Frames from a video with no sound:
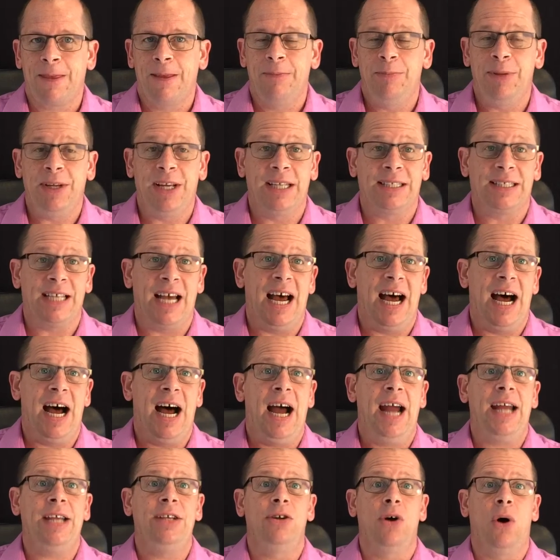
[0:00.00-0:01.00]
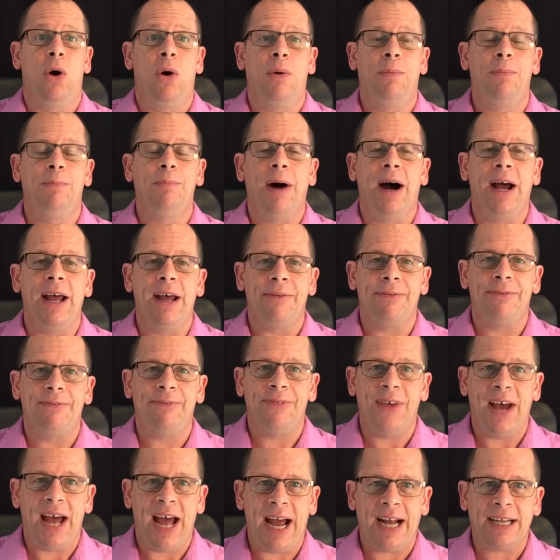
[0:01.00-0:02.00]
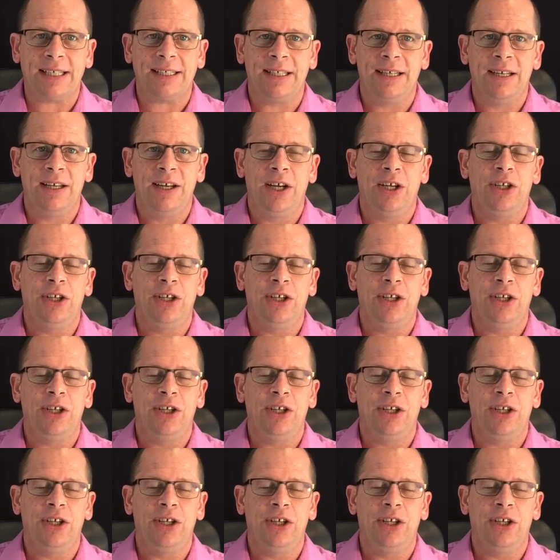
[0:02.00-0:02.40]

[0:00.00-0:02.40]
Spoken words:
Because I know by a fact